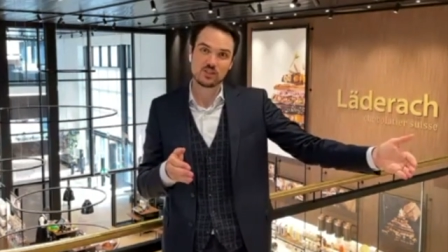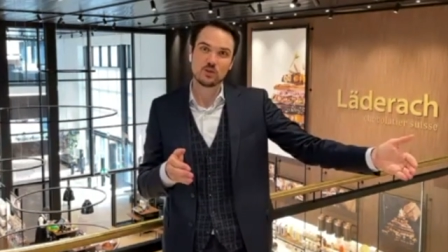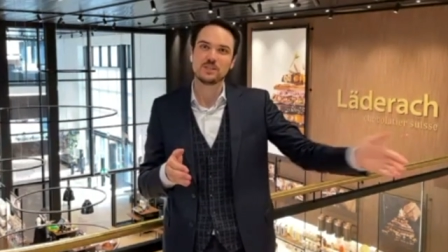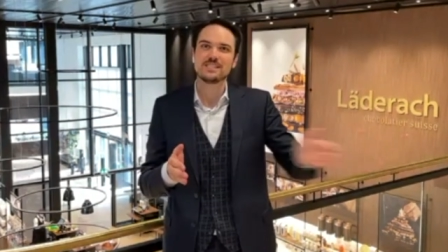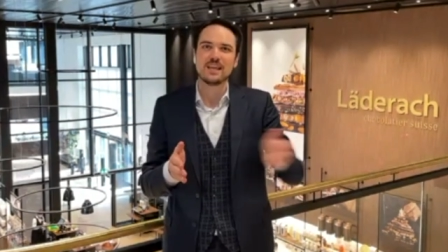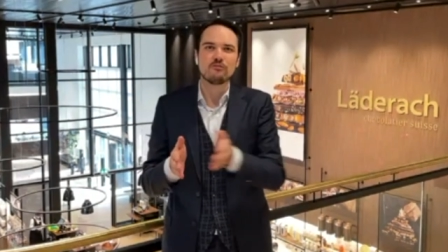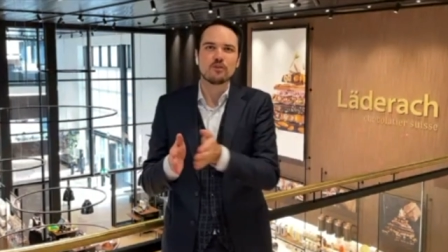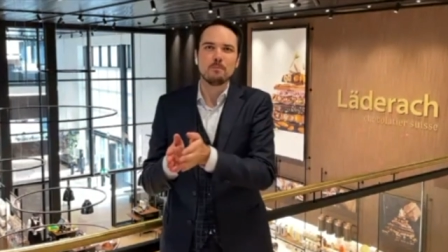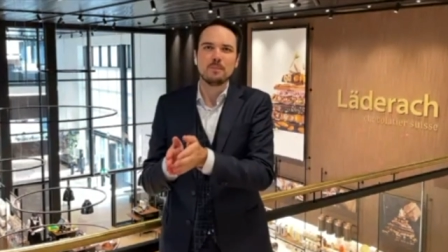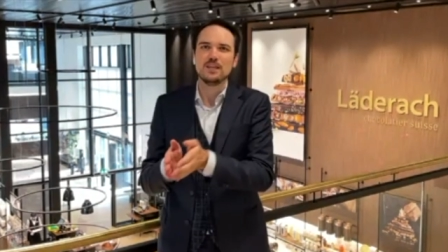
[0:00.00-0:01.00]
So we say
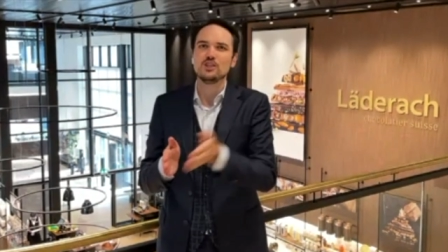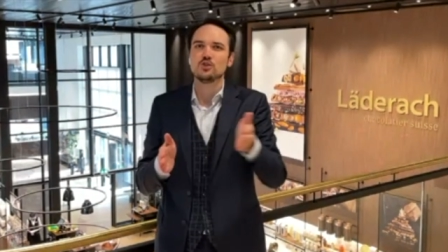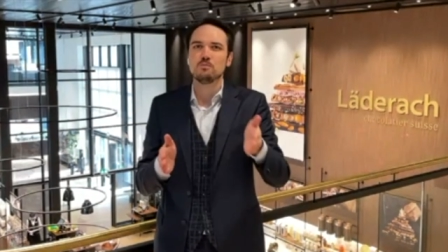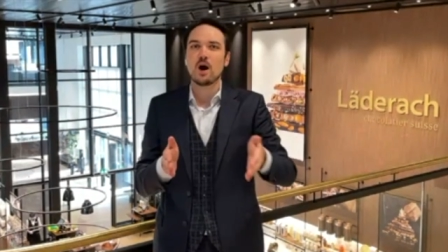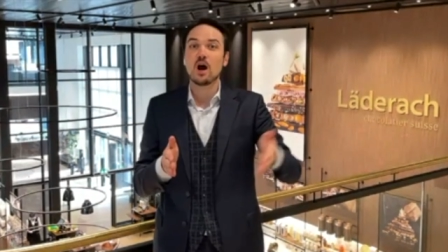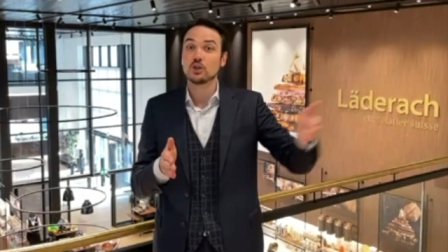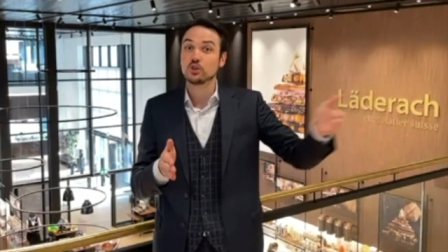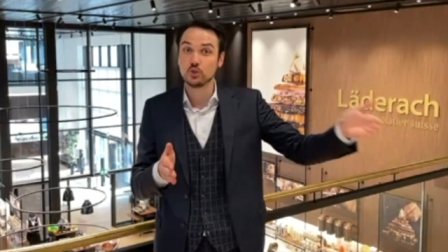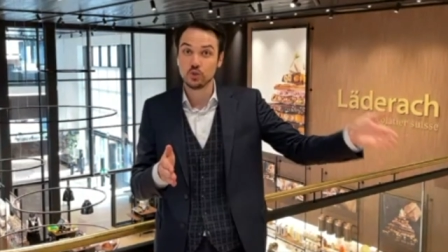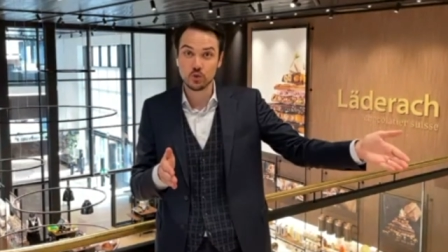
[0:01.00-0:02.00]
from bean to bar
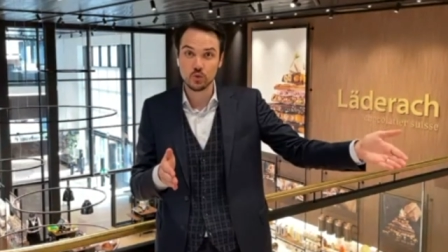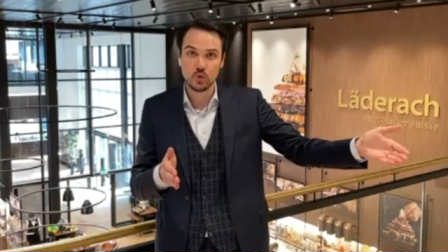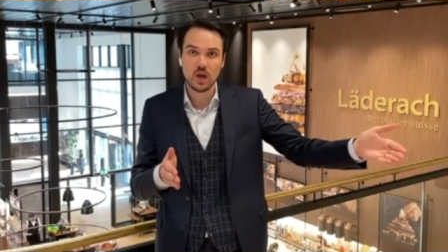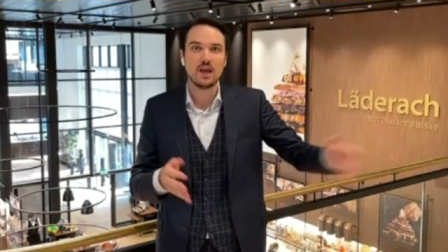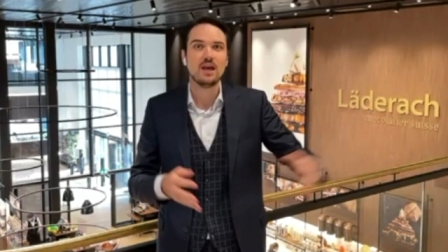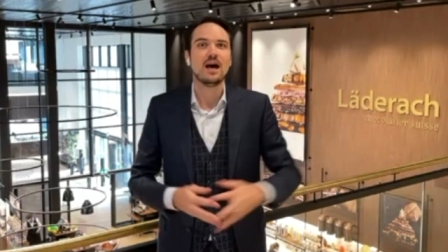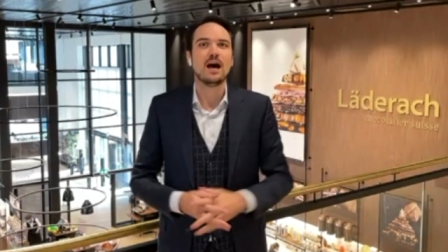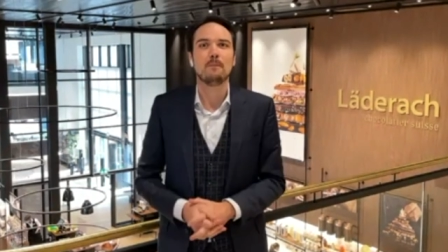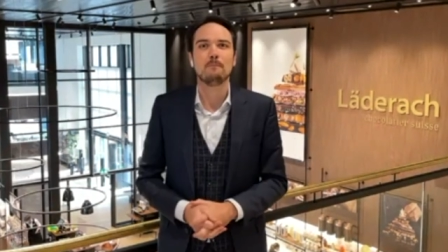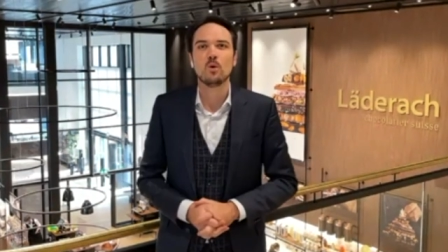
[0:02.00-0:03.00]
to you
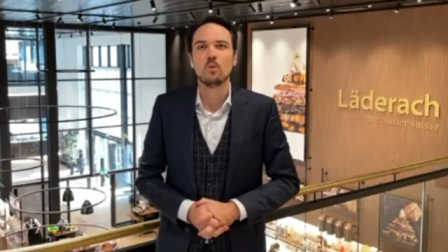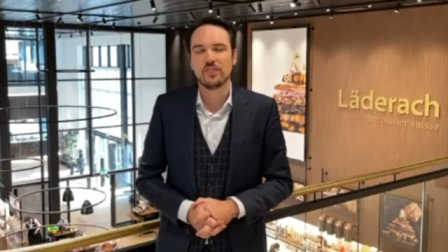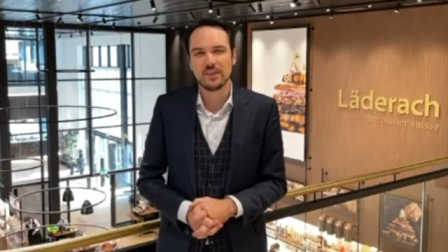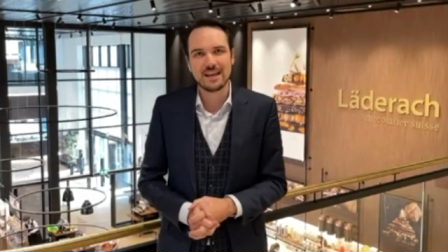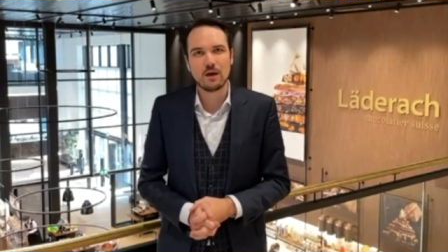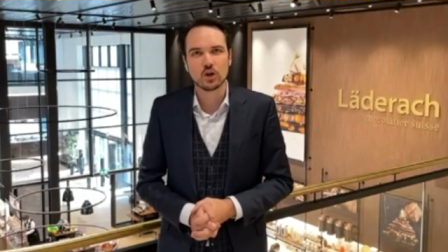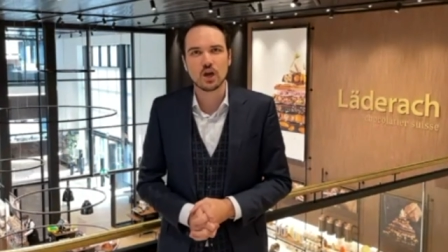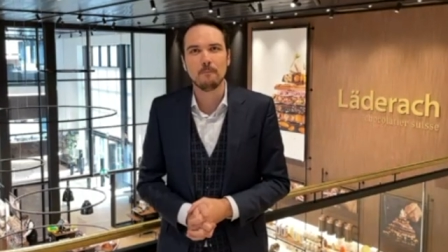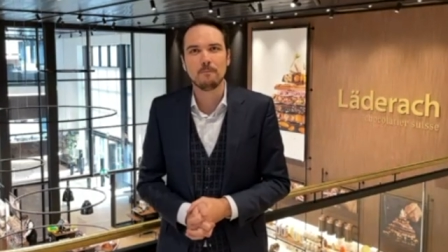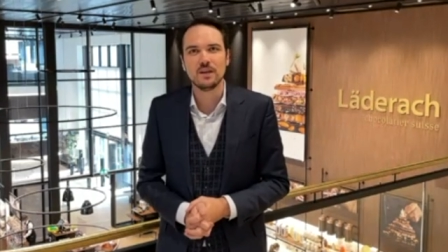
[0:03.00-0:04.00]
um, within our
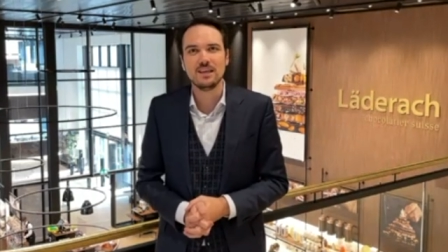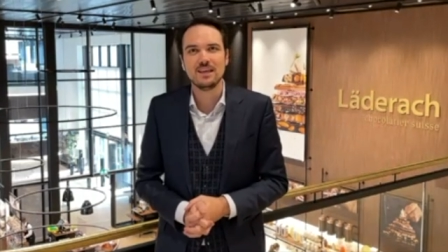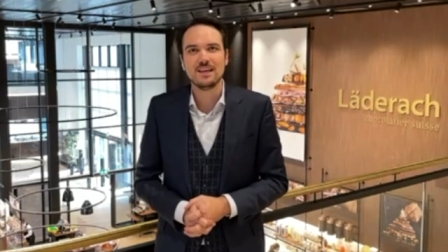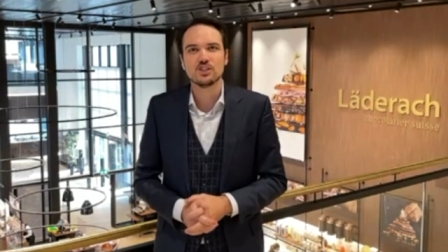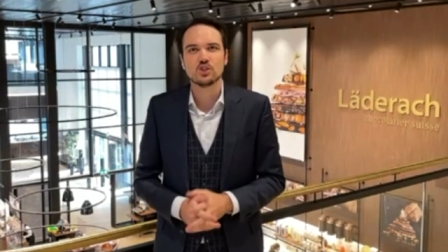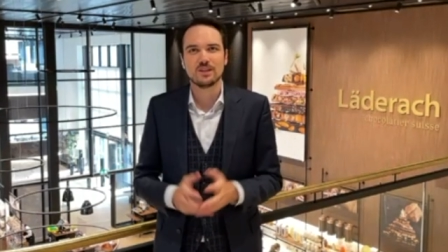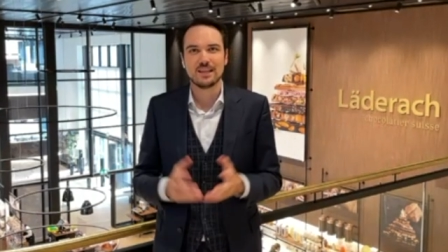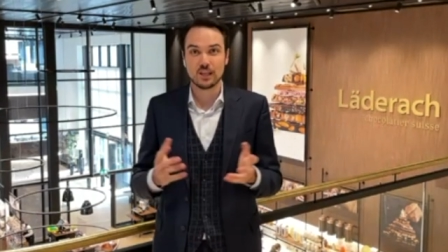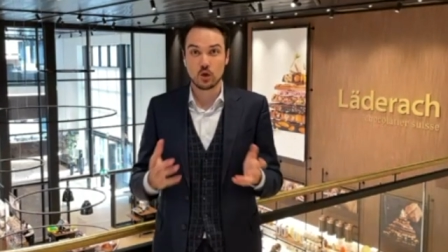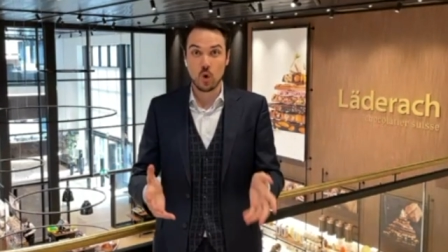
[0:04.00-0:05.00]
company so that
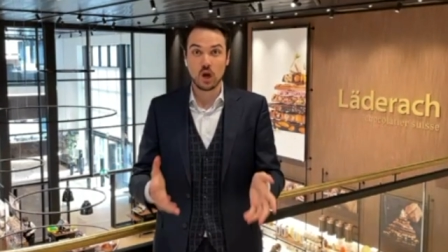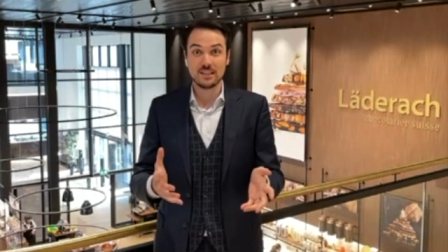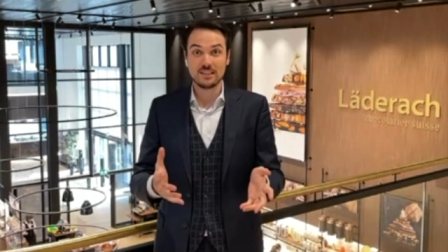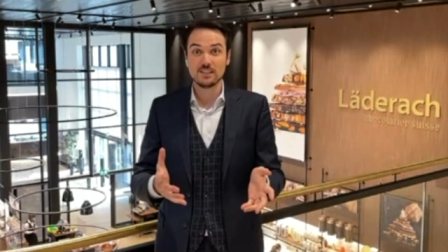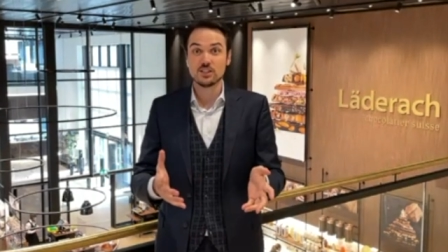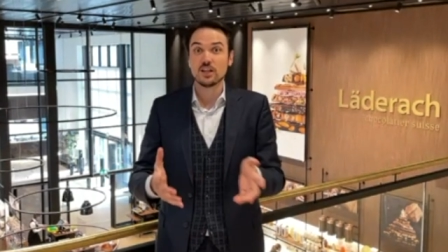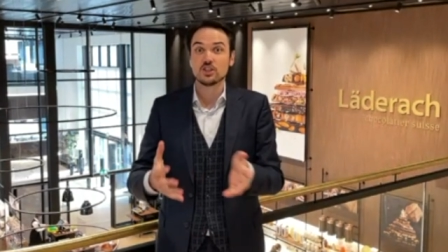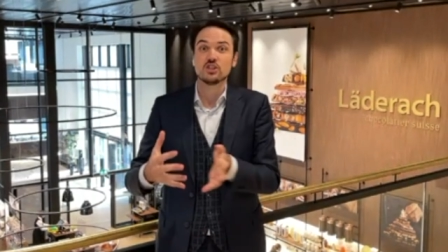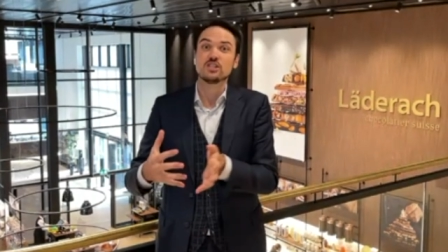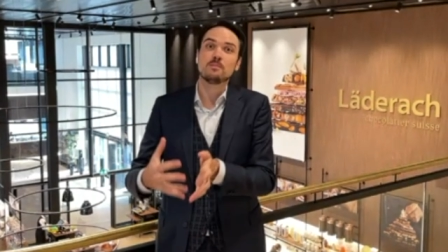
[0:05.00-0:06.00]
the quality is not
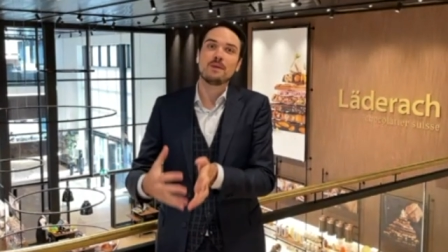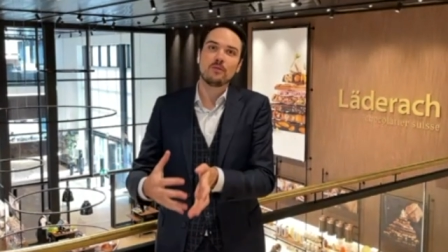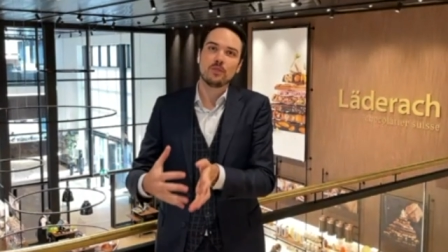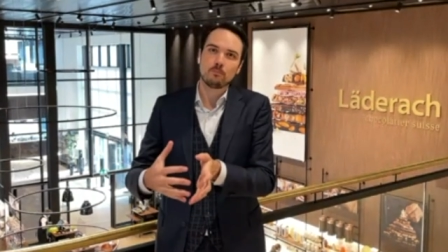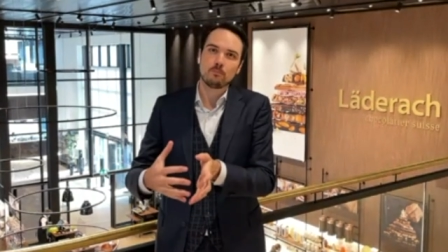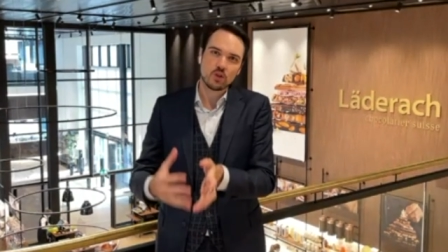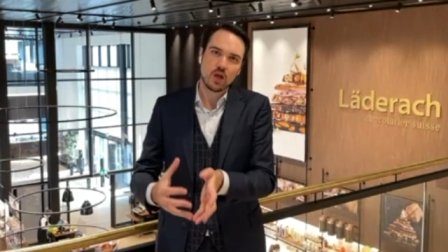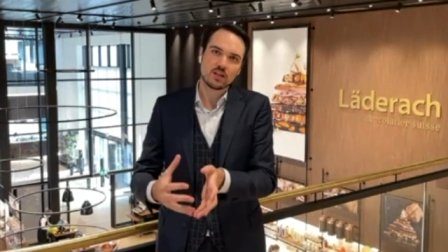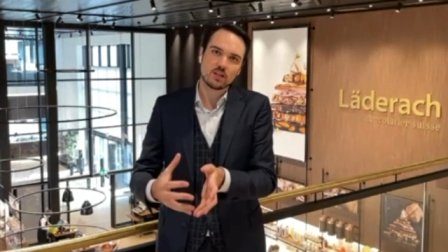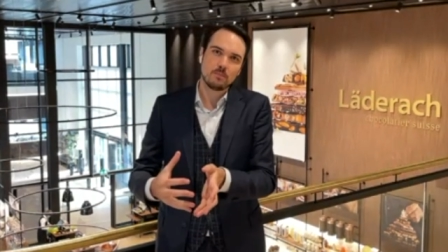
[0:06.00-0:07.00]
just about the
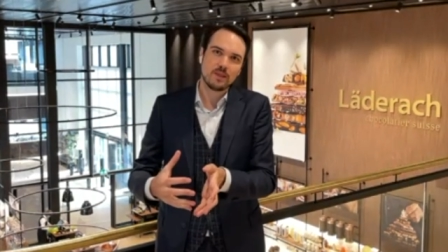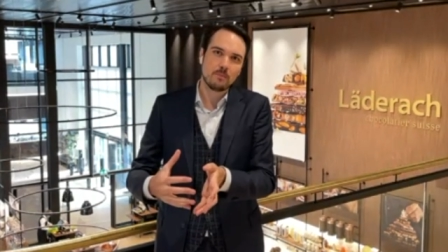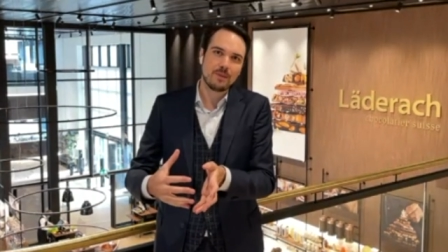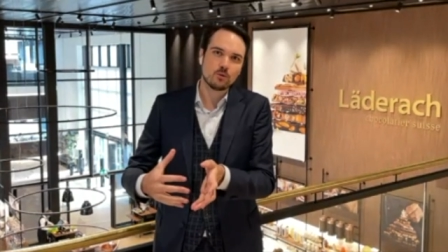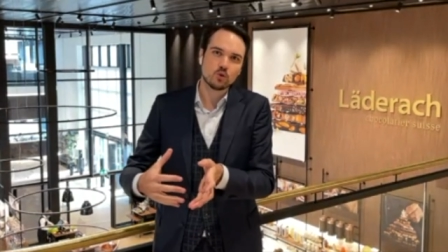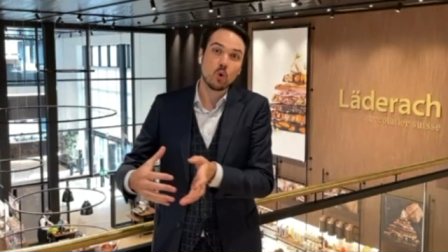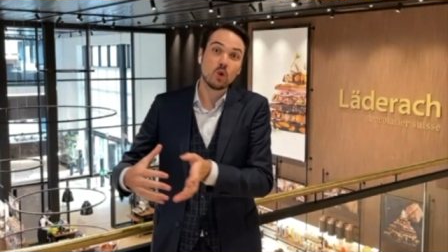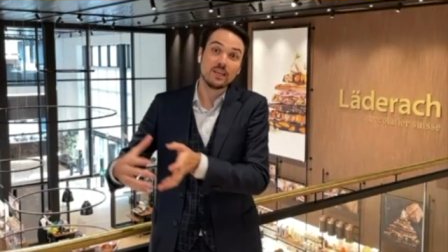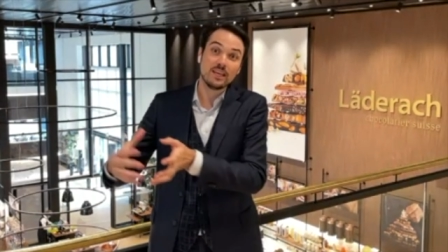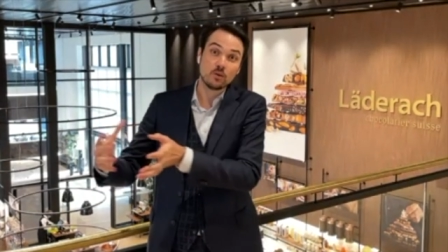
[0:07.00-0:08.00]
product, but about all
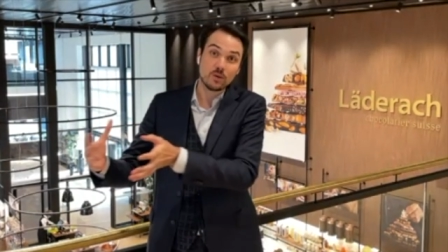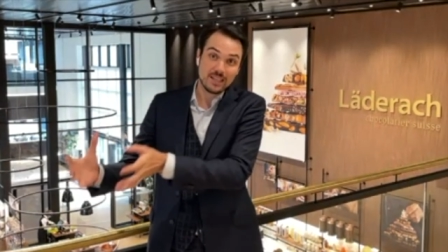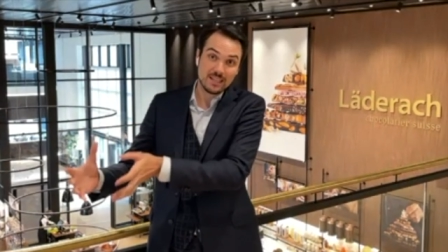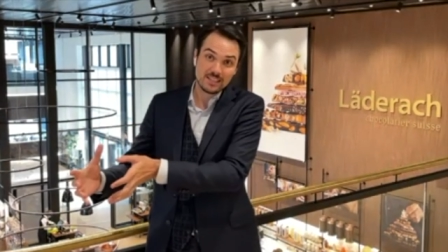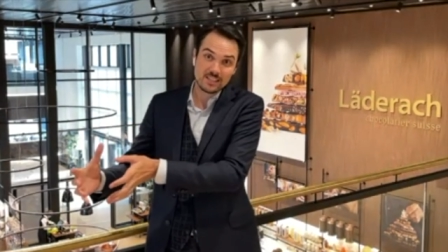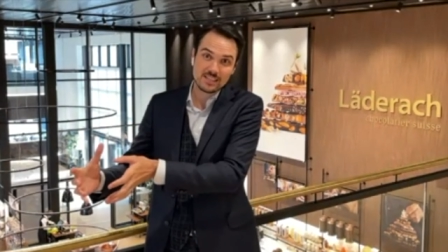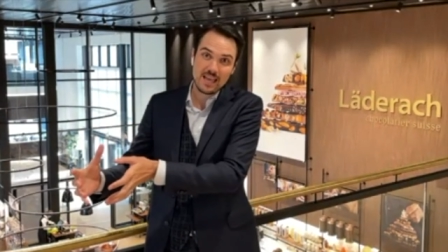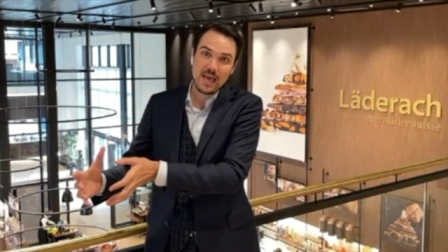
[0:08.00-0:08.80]
the ingredients